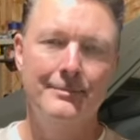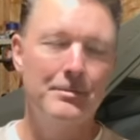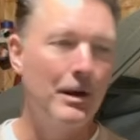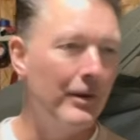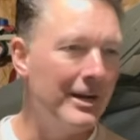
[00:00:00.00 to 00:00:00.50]

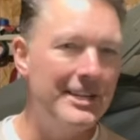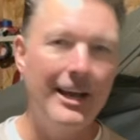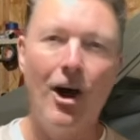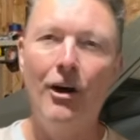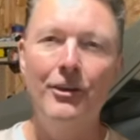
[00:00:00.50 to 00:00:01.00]
But I want to
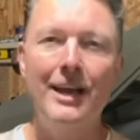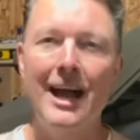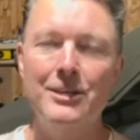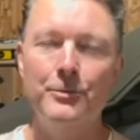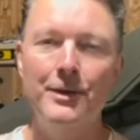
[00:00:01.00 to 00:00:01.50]
take all you
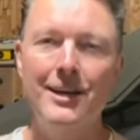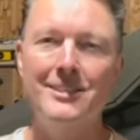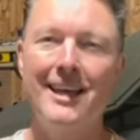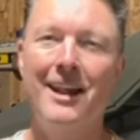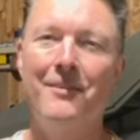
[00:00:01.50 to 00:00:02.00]
guys with
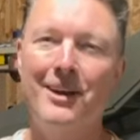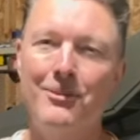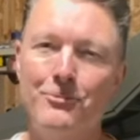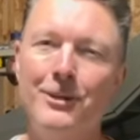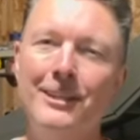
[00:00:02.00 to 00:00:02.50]
us, and I want to
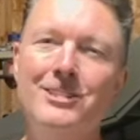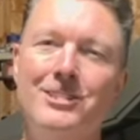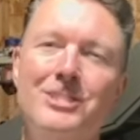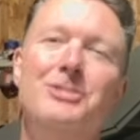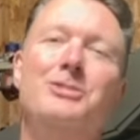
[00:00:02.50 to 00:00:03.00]
really
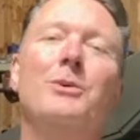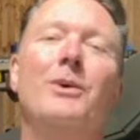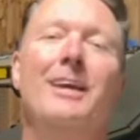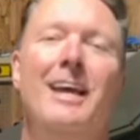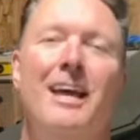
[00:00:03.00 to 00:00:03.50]
just
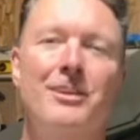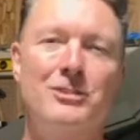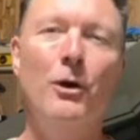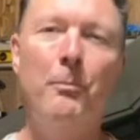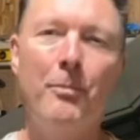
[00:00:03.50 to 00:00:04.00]
enjoy
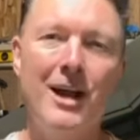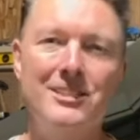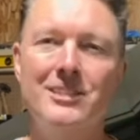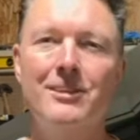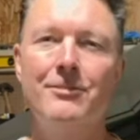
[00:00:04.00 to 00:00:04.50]
this whole
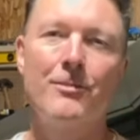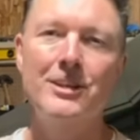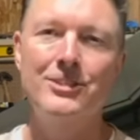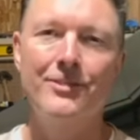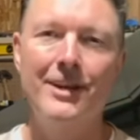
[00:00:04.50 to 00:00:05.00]
process of a
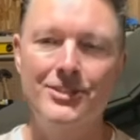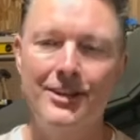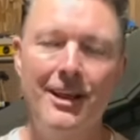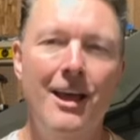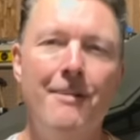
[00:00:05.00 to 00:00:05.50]

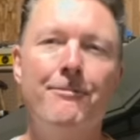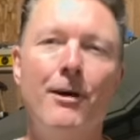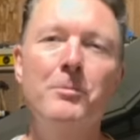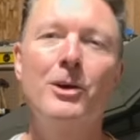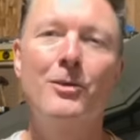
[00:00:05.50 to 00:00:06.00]
restoration
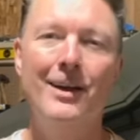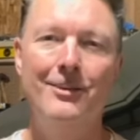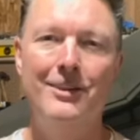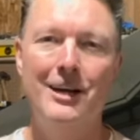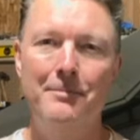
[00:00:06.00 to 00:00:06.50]
from the
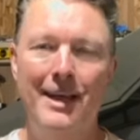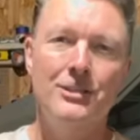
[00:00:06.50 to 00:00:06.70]
ground up.